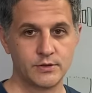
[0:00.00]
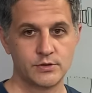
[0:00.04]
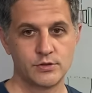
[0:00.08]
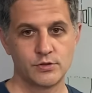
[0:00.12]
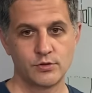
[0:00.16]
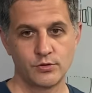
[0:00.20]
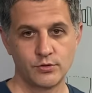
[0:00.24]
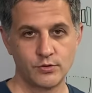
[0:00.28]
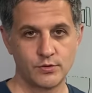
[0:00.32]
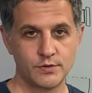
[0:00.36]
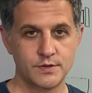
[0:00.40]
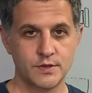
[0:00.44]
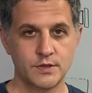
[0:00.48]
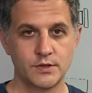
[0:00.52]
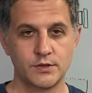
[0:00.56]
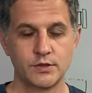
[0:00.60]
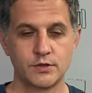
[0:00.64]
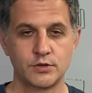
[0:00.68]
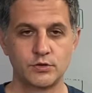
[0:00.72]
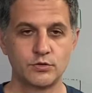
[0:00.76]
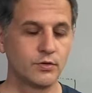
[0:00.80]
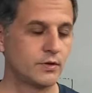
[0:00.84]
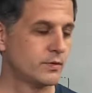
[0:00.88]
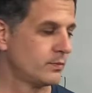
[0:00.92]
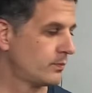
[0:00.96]
So those are the
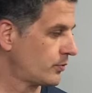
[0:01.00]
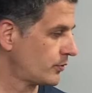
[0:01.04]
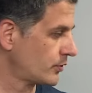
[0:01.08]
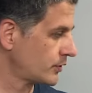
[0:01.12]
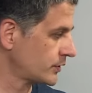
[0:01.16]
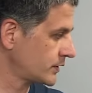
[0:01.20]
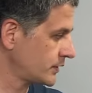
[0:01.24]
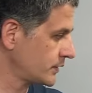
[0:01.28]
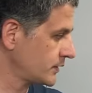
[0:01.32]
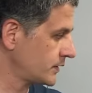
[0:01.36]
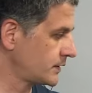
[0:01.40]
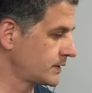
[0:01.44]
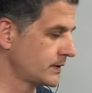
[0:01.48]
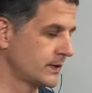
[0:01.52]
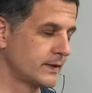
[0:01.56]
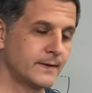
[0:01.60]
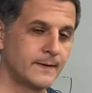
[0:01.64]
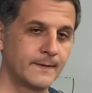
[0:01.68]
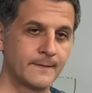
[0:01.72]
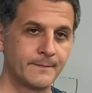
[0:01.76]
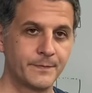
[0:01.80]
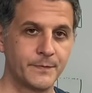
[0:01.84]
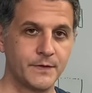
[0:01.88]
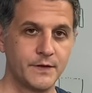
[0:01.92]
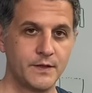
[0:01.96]
two important
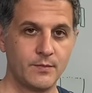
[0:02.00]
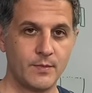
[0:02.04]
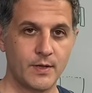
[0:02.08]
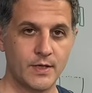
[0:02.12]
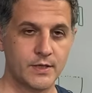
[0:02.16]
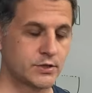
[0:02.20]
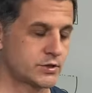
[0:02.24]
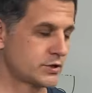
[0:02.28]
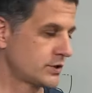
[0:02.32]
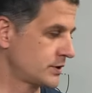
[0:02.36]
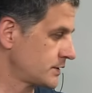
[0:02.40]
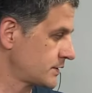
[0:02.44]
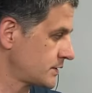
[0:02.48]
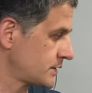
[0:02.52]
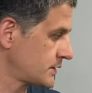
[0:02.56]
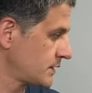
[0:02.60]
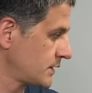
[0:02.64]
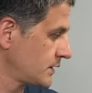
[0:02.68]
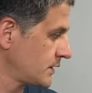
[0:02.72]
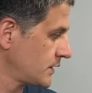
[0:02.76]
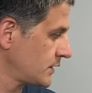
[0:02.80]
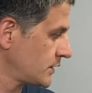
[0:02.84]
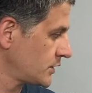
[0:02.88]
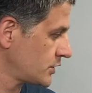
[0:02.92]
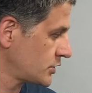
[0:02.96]
dimensions:
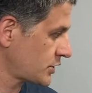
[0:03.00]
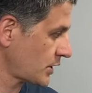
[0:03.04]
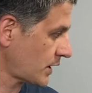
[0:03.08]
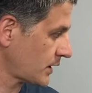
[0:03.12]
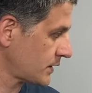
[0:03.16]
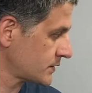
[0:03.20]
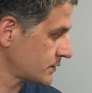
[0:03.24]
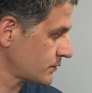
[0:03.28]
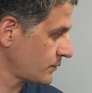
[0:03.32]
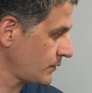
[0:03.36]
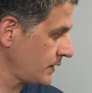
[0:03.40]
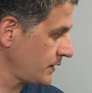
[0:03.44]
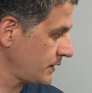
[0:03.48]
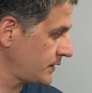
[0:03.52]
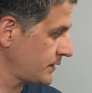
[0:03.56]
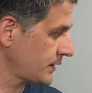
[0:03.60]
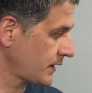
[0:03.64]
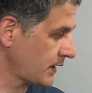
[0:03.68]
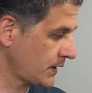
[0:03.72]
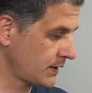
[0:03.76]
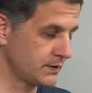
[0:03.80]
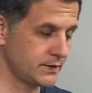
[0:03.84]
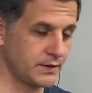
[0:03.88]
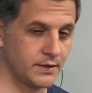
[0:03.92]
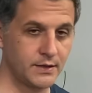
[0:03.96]
shell's width
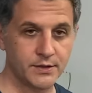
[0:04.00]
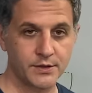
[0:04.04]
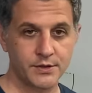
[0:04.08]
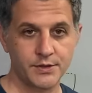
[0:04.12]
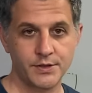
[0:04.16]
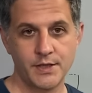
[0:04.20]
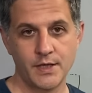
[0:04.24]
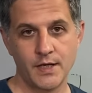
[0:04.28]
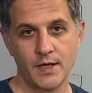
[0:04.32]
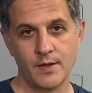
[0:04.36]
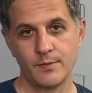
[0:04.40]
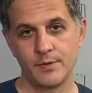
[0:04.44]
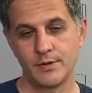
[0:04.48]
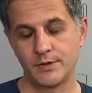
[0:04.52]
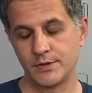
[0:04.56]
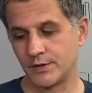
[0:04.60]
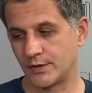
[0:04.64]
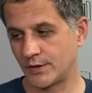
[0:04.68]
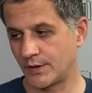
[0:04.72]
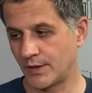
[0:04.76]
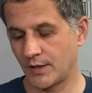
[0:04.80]
and inner diameter.